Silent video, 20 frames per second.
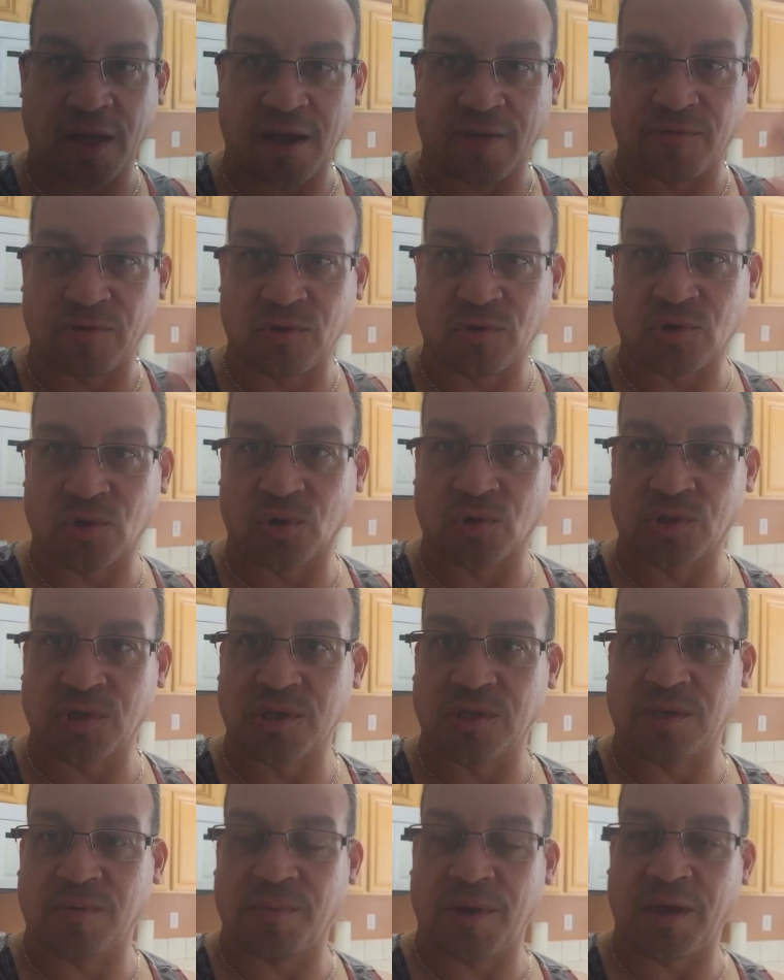Have you
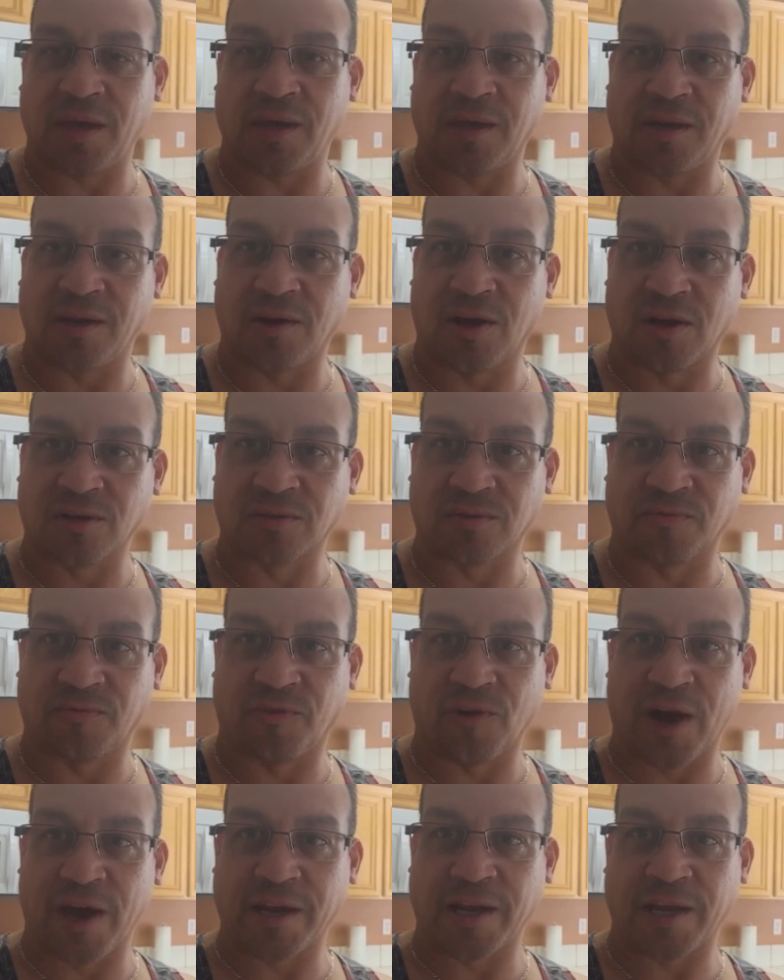chosen to make it an awesome
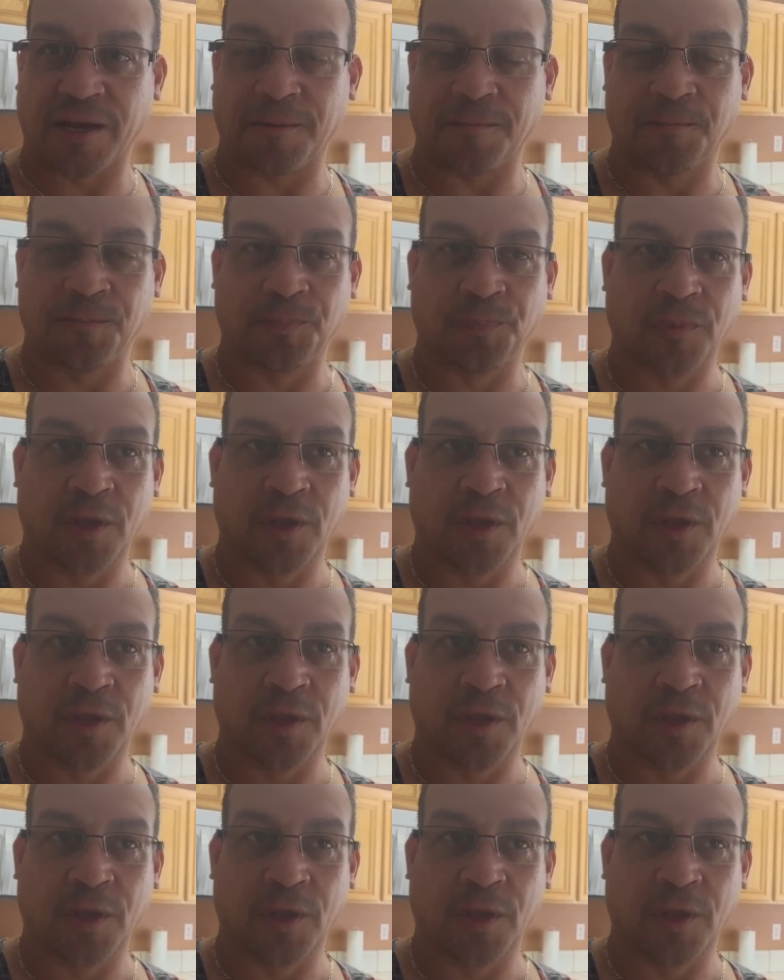Friday?